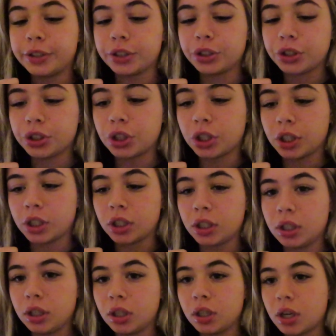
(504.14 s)
just
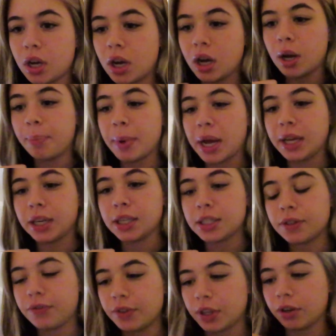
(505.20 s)
got up. I need
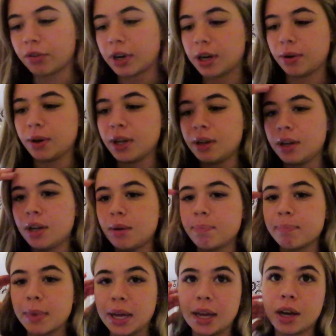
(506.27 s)
to figure out
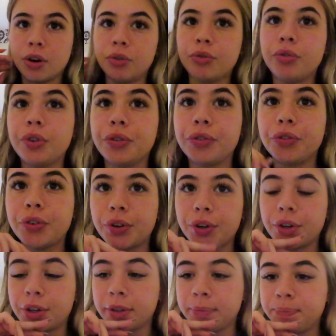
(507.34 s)
my outfit
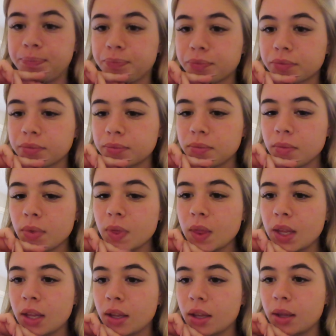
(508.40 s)
for
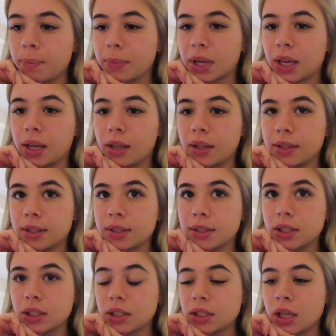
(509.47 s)

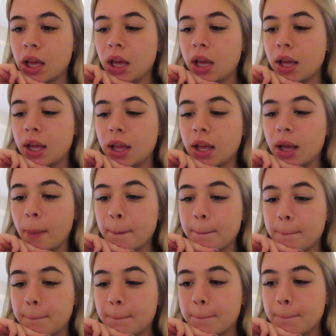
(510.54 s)
Michaela's
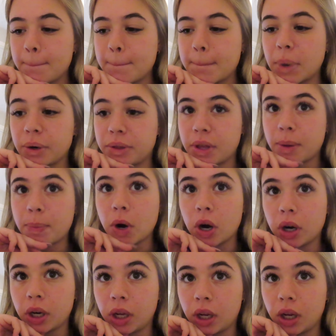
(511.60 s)
birthday
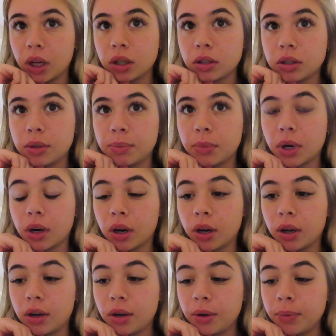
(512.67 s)
party
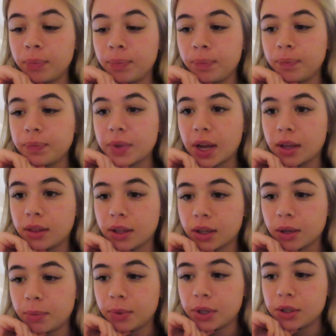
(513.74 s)
tomorrow. I think
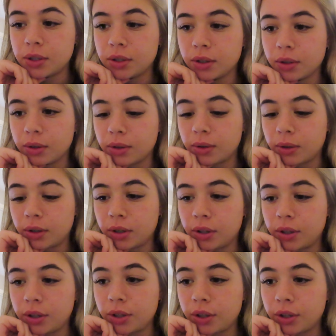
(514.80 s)
I'm gonna do
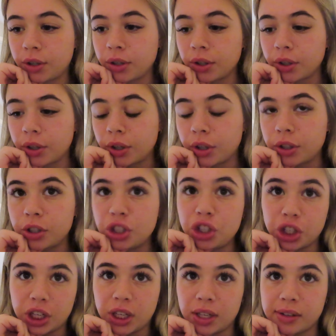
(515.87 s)

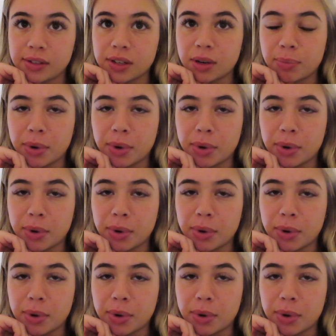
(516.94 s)
jeans and a